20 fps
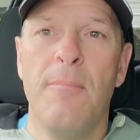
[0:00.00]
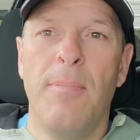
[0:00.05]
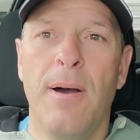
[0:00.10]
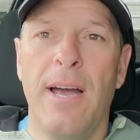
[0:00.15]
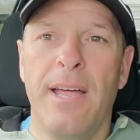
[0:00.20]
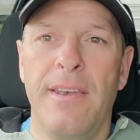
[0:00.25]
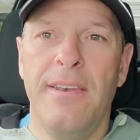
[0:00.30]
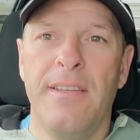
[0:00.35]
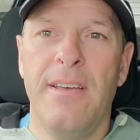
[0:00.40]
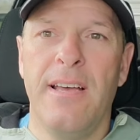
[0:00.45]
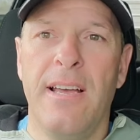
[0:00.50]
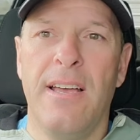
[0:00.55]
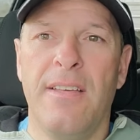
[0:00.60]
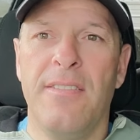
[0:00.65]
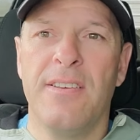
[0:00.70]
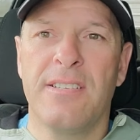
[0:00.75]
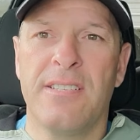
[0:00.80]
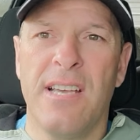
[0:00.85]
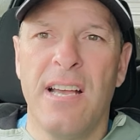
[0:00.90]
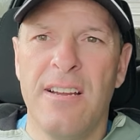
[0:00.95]
but
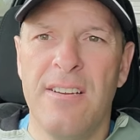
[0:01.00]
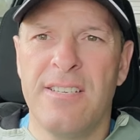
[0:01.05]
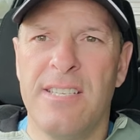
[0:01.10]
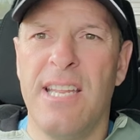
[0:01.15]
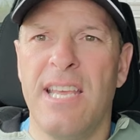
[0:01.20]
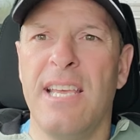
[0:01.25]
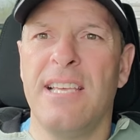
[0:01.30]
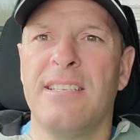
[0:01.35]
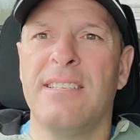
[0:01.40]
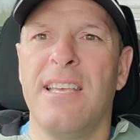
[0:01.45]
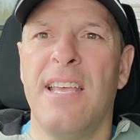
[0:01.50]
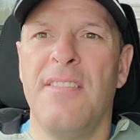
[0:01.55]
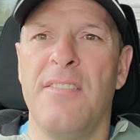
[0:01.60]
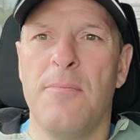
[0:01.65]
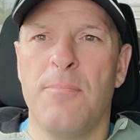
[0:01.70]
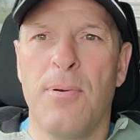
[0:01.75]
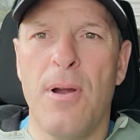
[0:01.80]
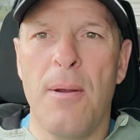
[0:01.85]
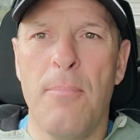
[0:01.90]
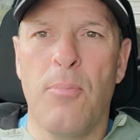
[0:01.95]
the Sire Stakes and
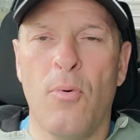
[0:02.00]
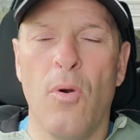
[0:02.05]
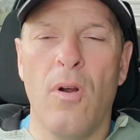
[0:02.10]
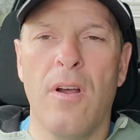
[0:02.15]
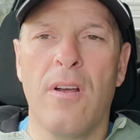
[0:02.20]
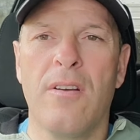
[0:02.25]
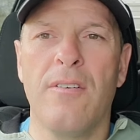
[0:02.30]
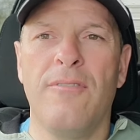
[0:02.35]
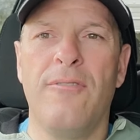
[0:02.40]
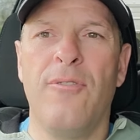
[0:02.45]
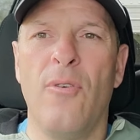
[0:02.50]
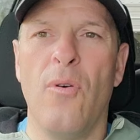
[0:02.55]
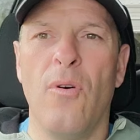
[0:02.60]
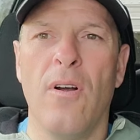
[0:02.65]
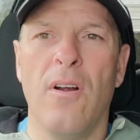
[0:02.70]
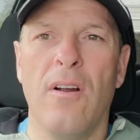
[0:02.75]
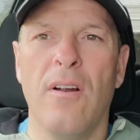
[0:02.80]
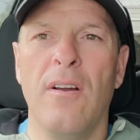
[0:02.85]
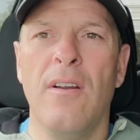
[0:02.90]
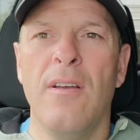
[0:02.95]
the prep work
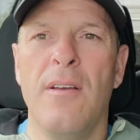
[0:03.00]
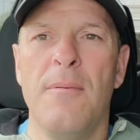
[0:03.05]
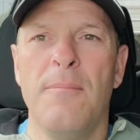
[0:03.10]
for